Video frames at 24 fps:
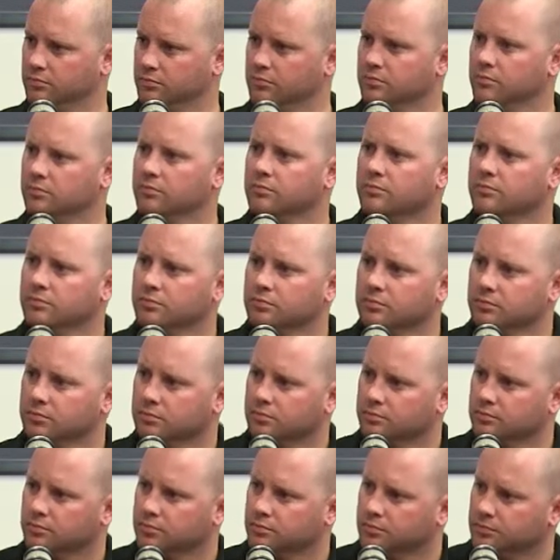
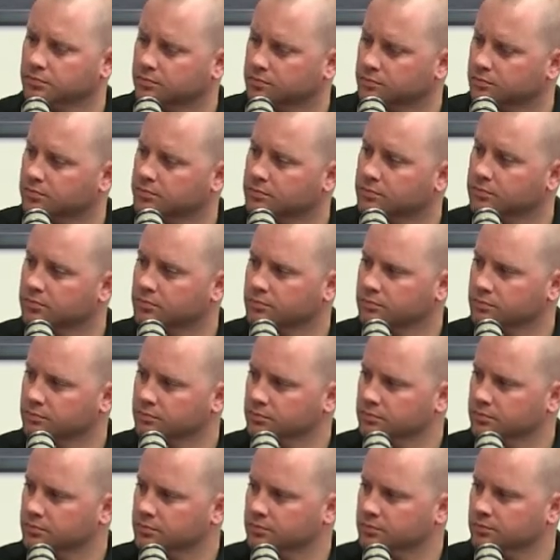
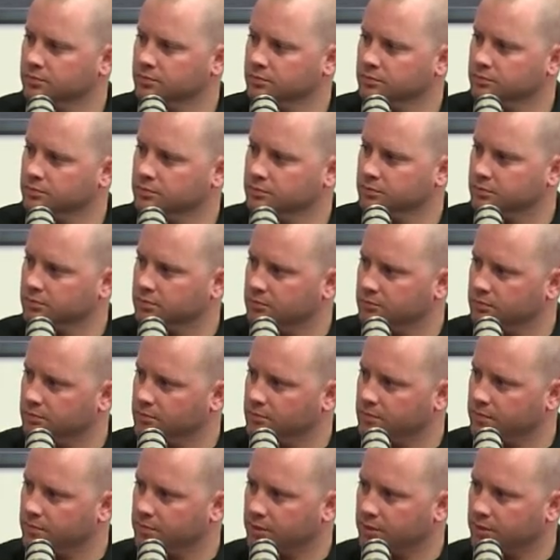This person isn't speaking.